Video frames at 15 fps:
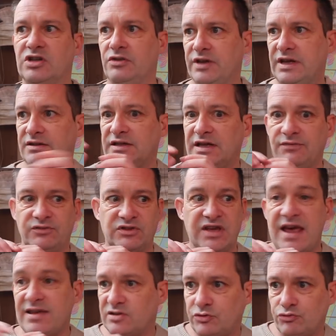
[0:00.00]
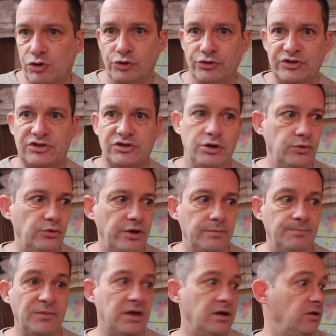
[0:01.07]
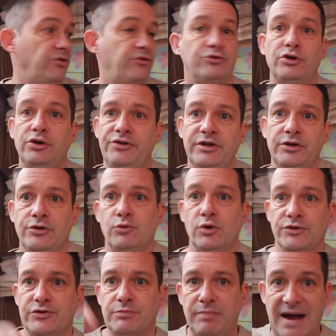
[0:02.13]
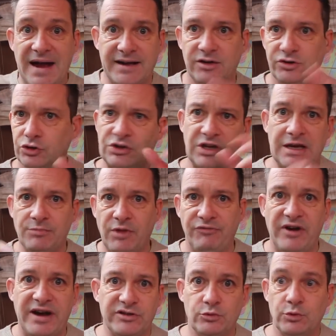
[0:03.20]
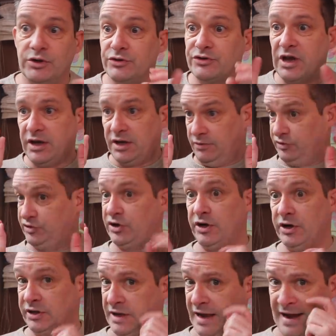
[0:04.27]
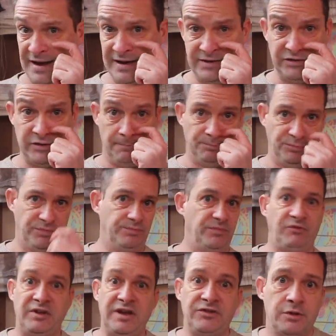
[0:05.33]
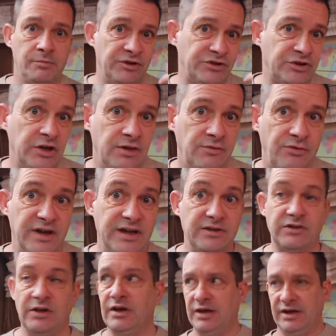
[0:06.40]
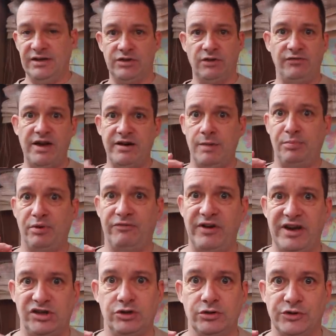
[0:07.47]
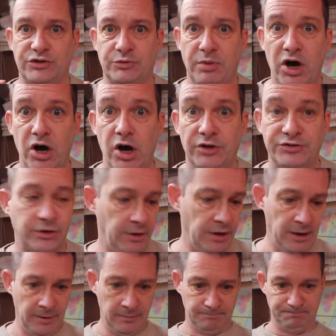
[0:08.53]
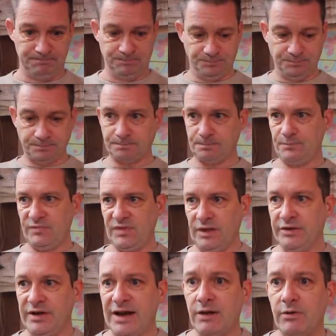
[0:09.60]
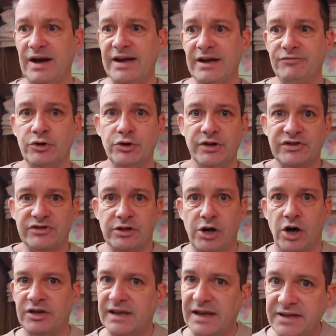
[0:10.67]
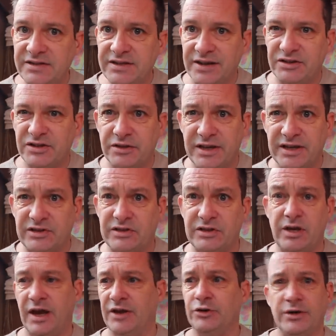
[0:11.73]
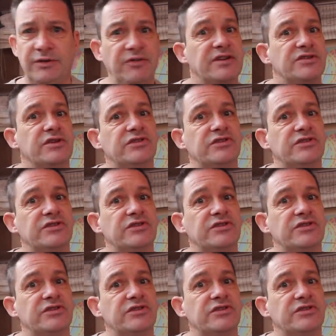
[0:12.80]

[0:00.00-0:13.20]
and then give test runs to them, throw the other ones back and just keep the fast ones, certain kinds, feed them on certain things. It's a very professional sport. Now, I have noticed a lot of kids enter this. I don't know if that's a